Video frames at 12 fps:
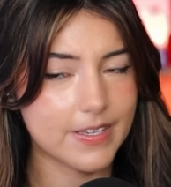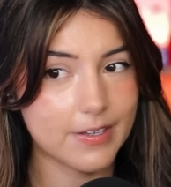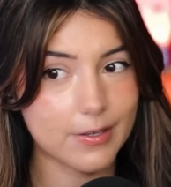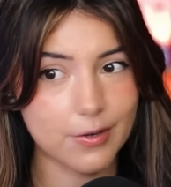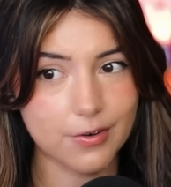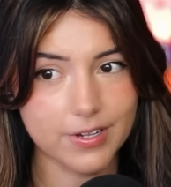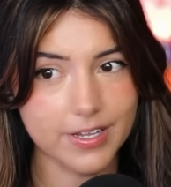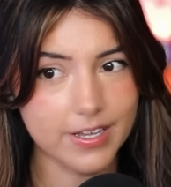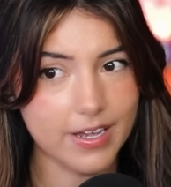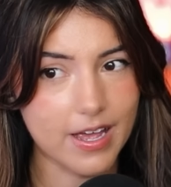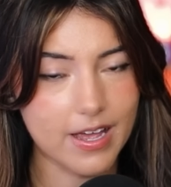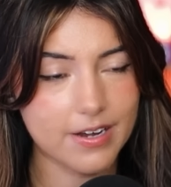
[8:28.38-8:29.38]

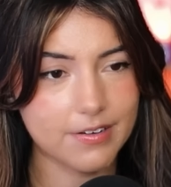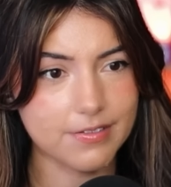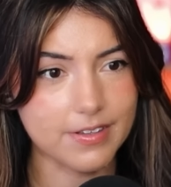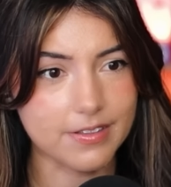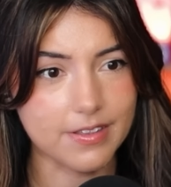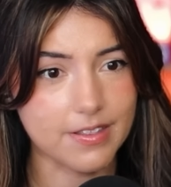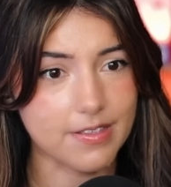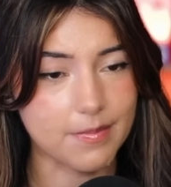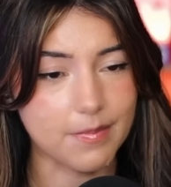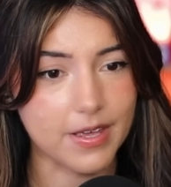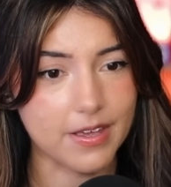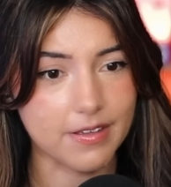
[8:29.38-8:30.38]
Girly, I don't think that's a
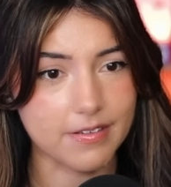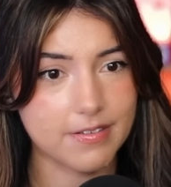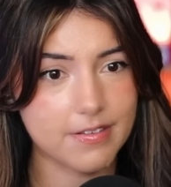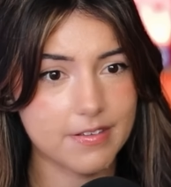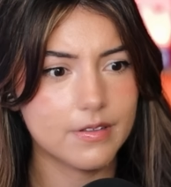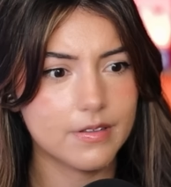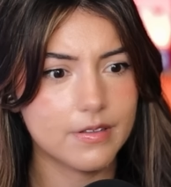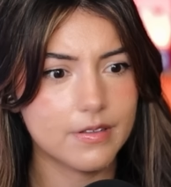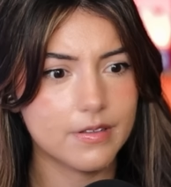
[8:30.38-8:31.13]
mask.